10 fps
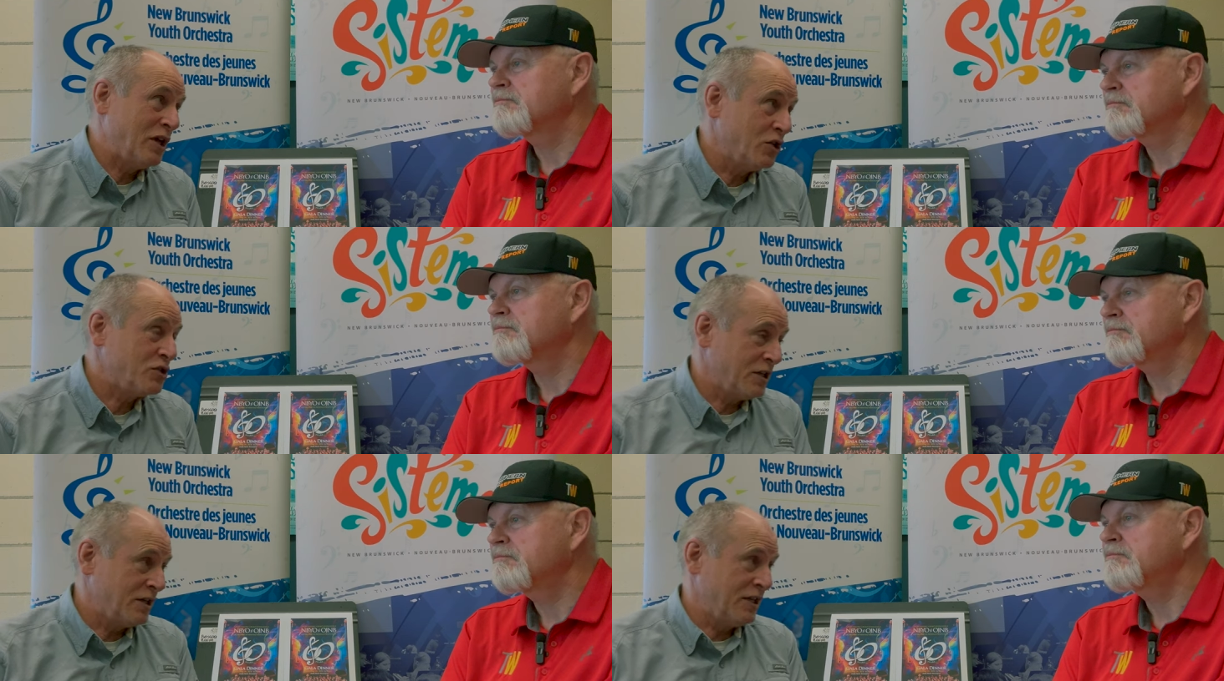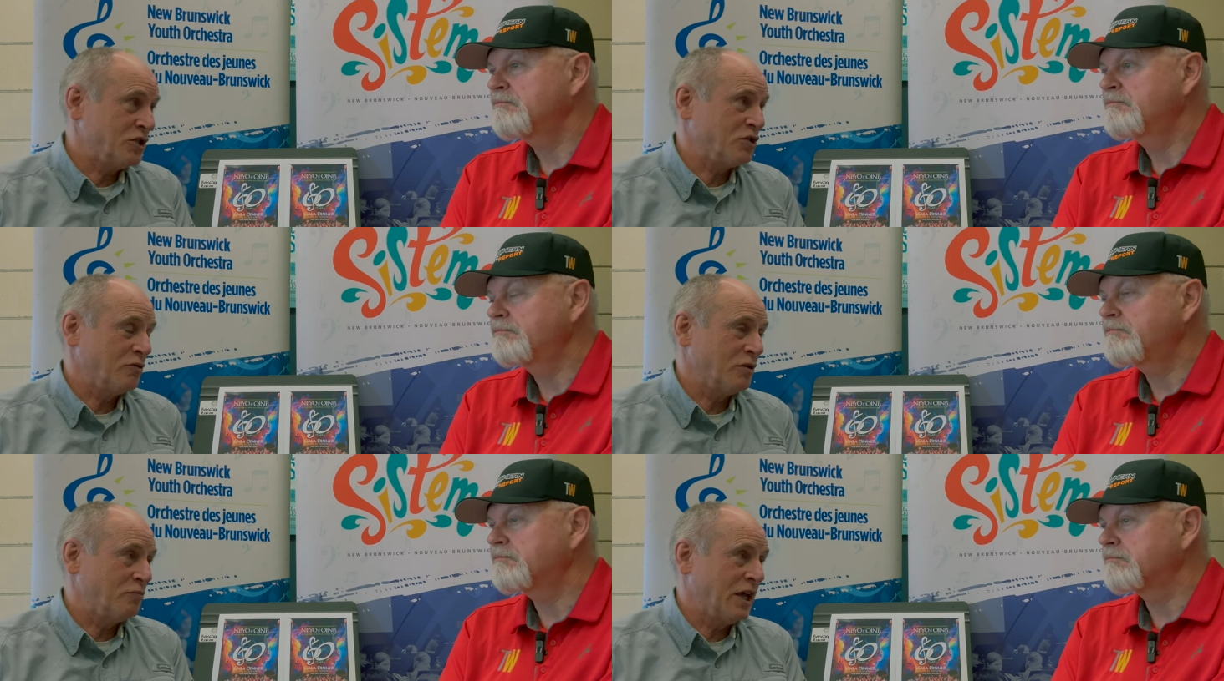Speaker 1: Peterson
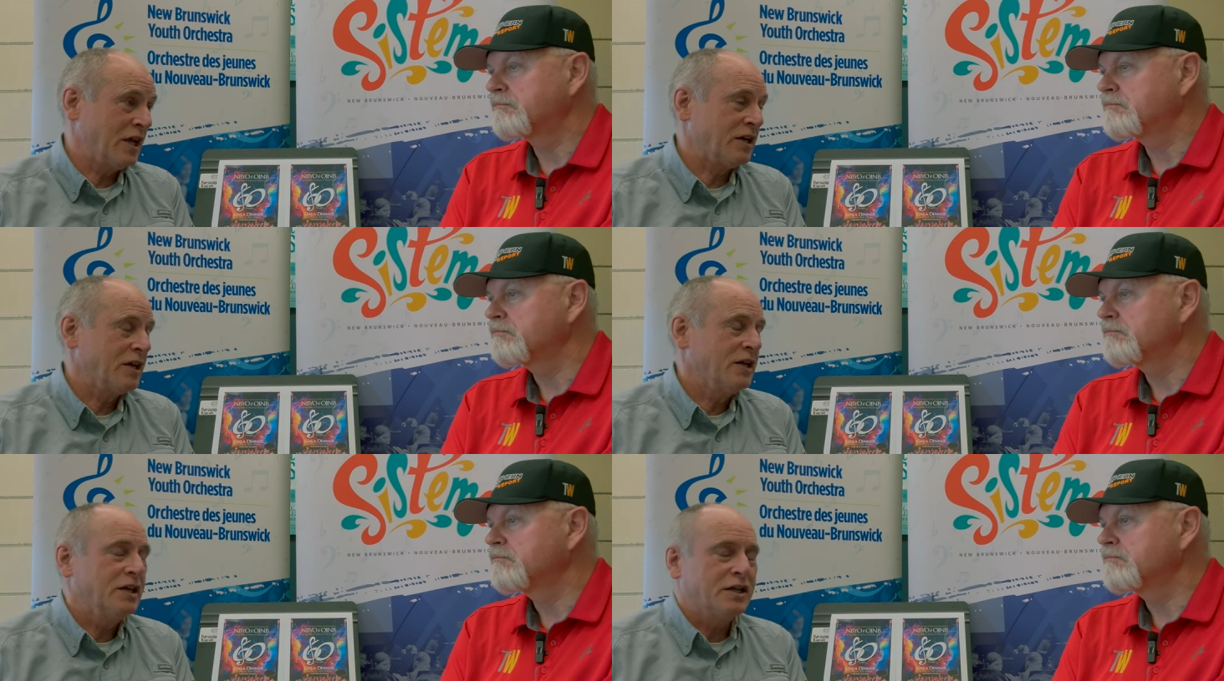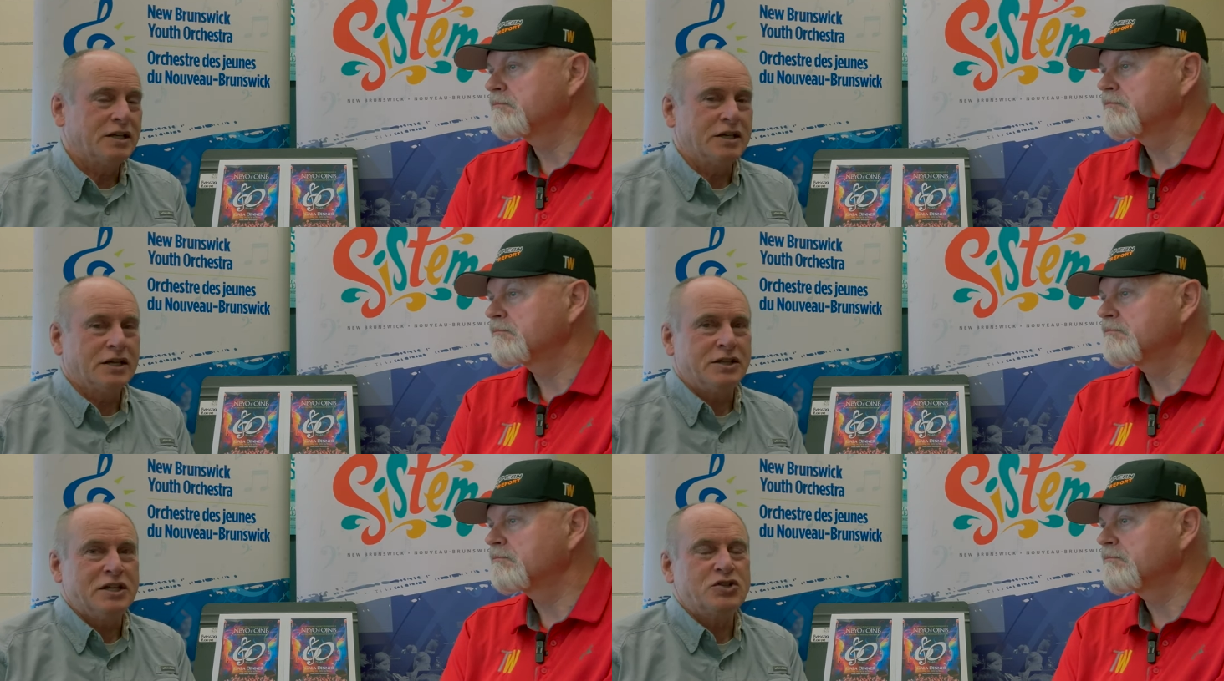Instrument Bank. Uh,
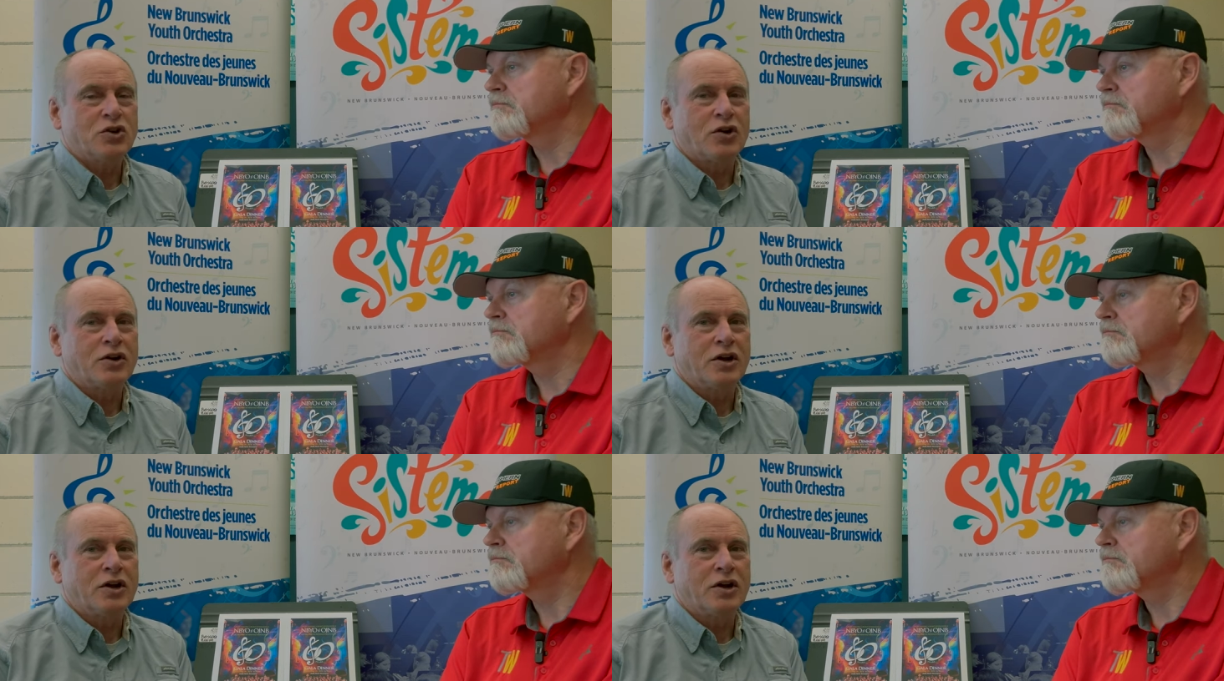these are